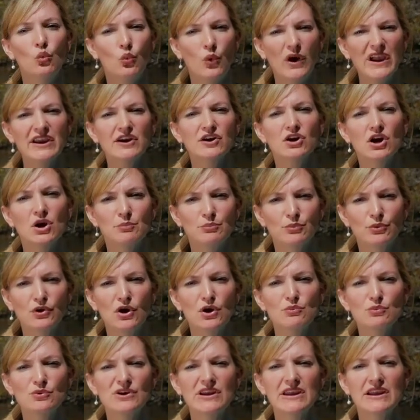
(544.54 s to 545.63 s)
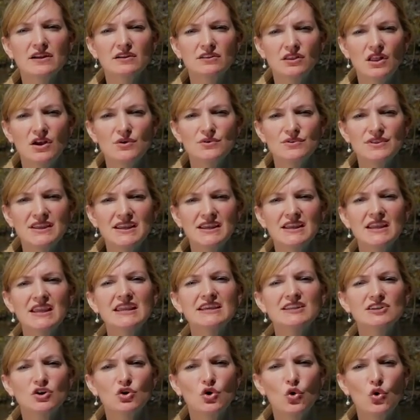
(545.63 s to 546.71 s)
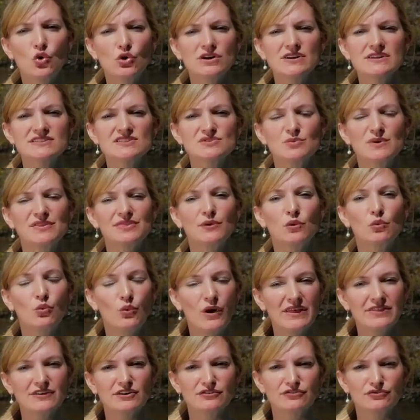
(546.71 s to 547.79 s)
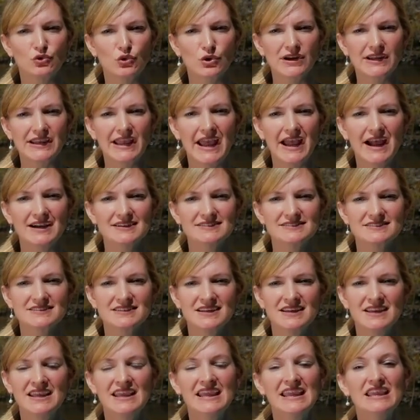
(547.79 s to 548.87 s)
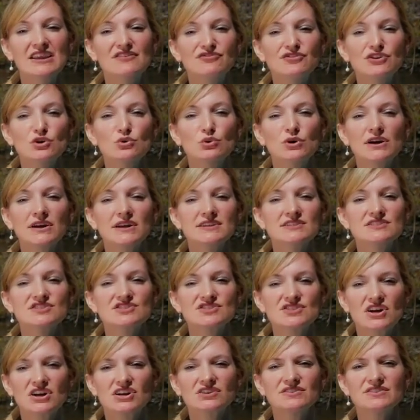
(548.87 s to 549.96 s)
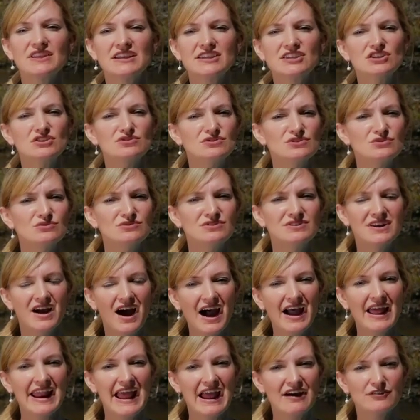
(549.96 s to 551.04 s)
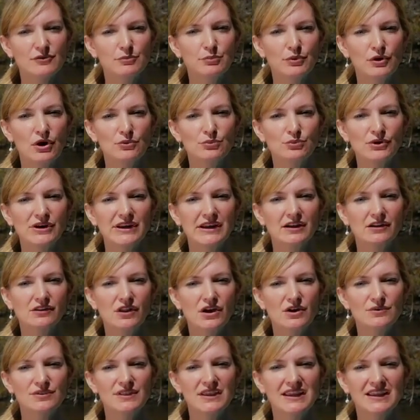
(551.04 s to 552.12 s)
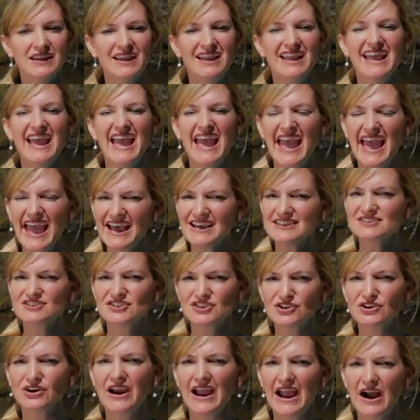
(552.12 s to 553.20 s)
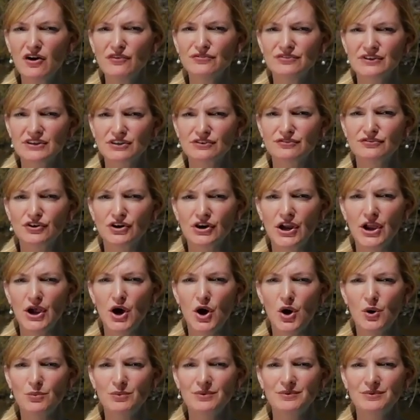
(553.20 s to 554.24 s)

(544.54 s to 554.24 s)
Wear appropriate clothing in accordance with the weather forecast. If you are concerned that you do not have appropriate clothing, ask your outfitter for help.